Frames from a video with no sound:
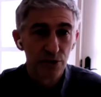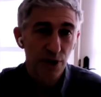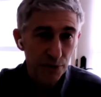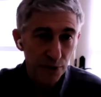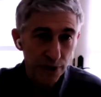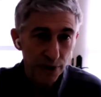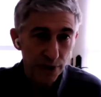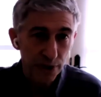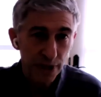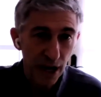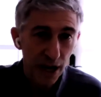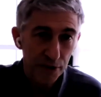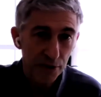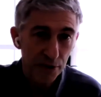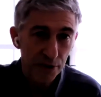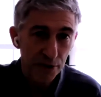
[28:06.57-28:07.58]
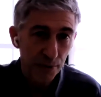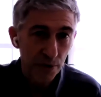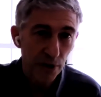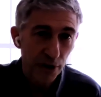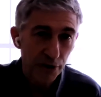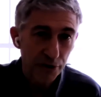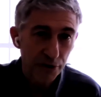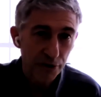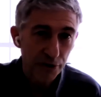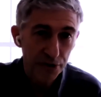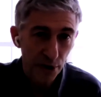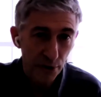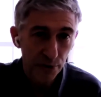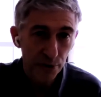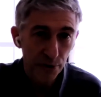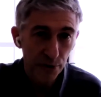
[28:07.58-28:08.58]
generally either the, the
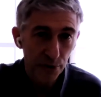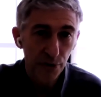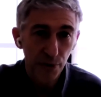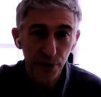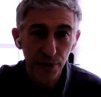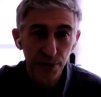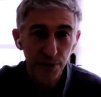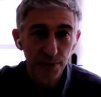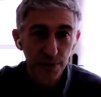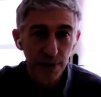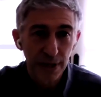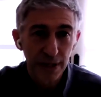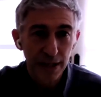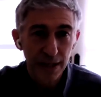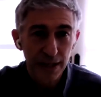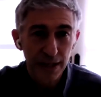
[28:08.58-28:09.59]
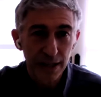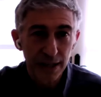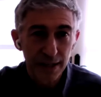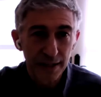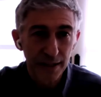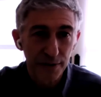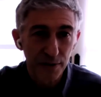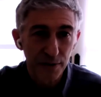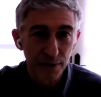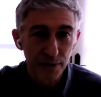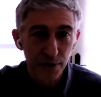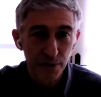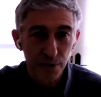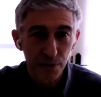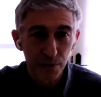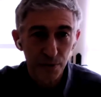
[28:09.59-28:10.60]
largest donor or the, uh, you know,
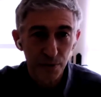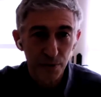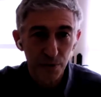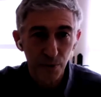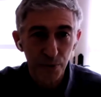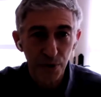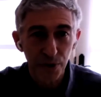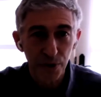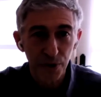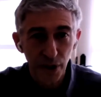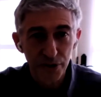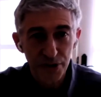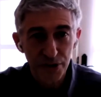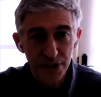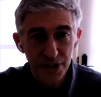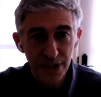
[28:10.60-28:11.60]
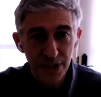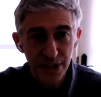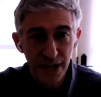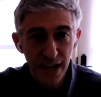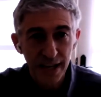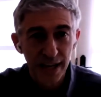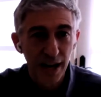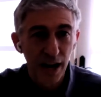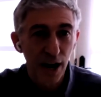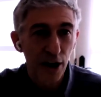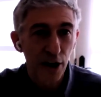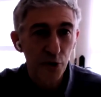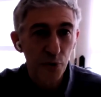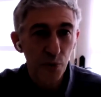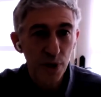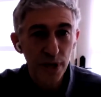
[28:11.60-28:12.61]
the, the, the one with the largest stake,
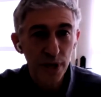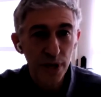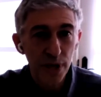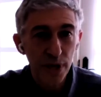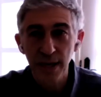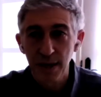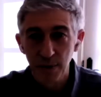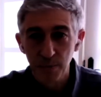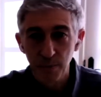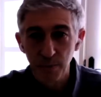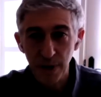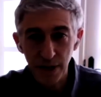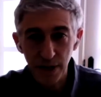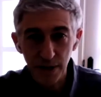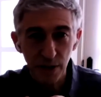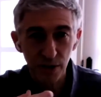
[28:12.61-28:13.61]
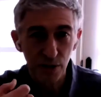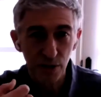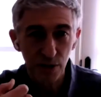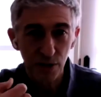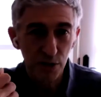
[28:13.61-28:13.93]
are we making,